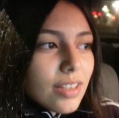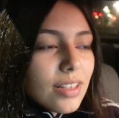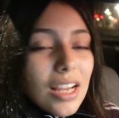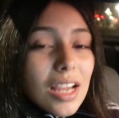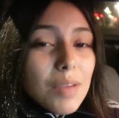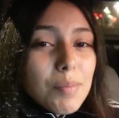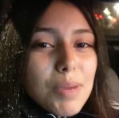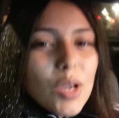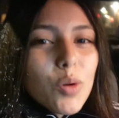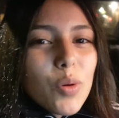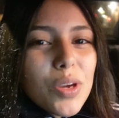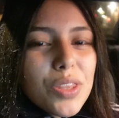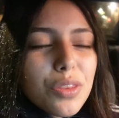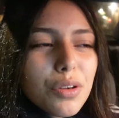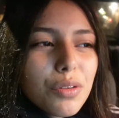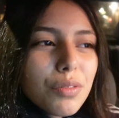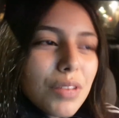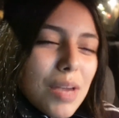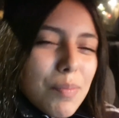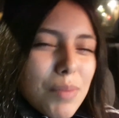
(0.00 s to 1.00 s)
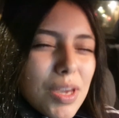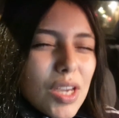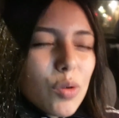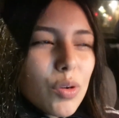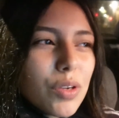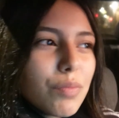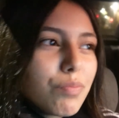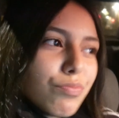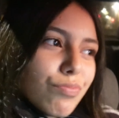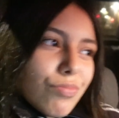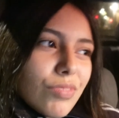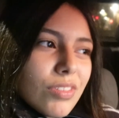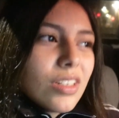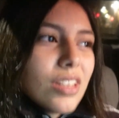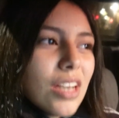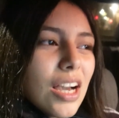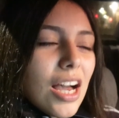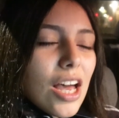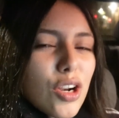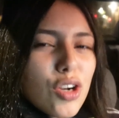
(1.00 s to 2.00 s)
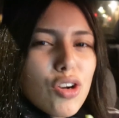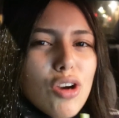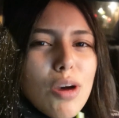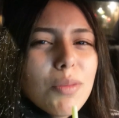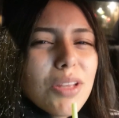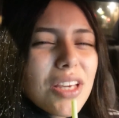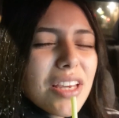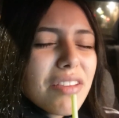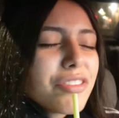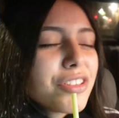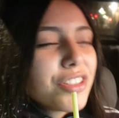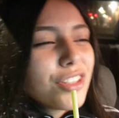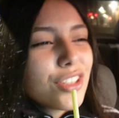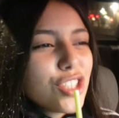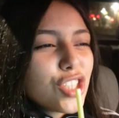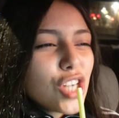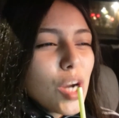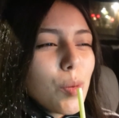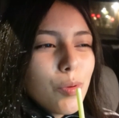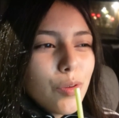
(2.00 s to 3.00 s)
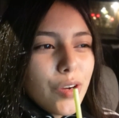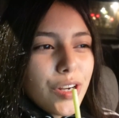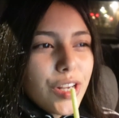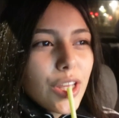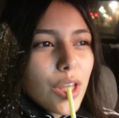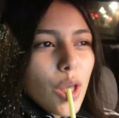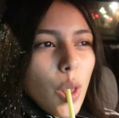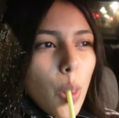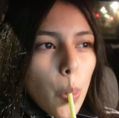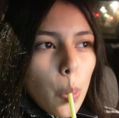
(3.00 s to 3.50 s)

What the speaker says: I might quit. I don't know. I'm looking for another job already.